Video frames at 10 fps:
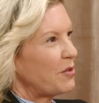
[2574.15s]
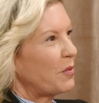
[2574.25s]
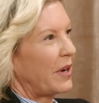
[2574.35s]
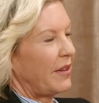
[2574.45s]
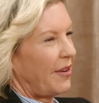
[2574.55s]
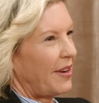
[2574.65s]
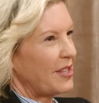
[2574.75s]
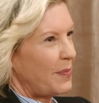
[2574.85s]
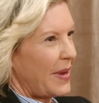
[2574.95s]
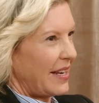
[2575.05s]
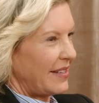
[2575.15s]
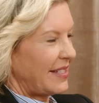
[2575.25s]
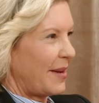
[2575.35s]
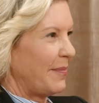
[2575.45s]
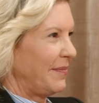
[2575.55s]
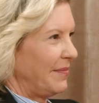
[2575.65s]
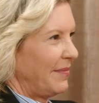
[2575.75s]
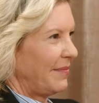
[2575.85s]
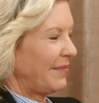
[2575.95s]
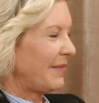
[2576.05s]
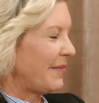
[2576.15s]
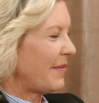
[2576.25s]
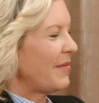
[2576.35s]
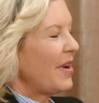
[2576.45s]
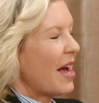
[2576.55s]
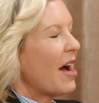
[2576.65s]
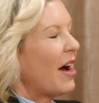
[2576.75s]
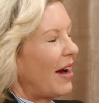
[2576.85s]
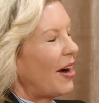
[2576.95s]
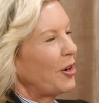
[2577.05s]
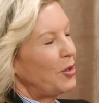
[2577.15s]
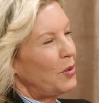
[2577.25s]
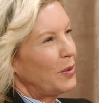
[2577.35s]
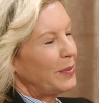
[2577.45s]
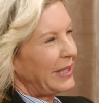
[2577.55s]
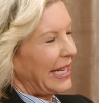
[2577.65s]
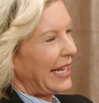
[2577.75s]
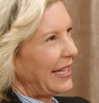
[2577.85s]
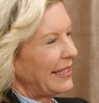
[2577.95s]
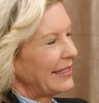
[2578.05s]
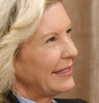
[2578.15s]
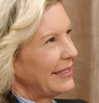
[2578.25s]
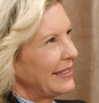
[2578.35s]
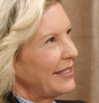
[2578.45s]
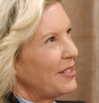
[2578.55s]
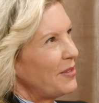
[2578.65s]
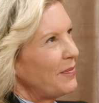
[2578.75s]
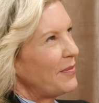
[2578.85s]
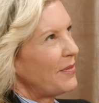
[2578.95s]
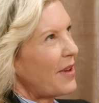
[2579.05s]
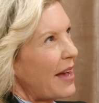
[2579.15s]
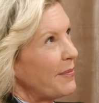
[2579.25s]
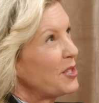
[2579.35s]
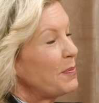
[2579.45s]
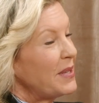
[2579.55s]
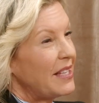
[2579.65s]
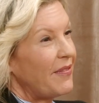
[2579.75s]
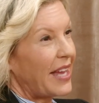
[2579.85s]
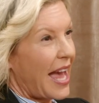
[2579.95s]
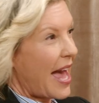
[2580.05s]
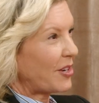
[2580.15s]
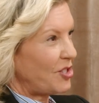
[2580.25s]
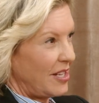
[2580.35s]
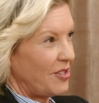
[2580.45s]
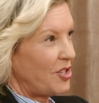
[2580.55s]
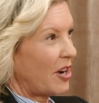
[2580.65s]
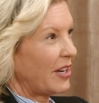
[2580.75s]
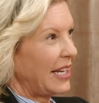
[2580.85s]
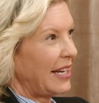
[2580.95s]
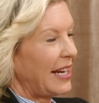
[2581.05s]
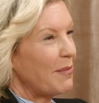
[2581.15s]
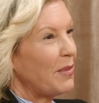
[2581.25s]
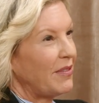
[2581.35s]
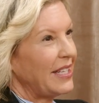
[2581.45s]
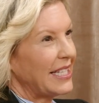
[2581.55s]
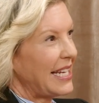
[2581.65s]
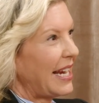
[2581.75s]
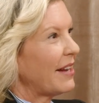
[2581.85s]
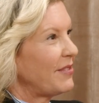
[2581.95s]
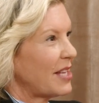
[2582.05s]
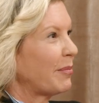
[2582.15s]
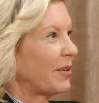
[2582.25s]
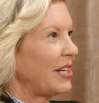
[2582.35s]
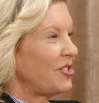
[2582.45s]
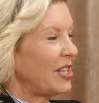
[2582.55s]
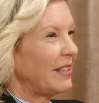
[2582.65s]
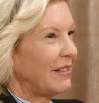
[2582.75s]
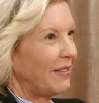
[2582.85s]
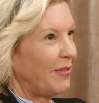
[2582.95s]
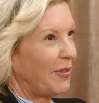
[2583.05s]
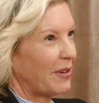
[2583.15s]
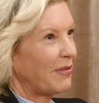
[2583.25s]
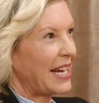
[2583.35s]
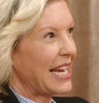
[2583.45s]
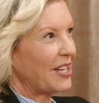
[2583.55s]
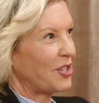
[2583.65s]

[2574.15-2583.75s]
where there has been some arguably specific actions targeted at moving the date of separation for financial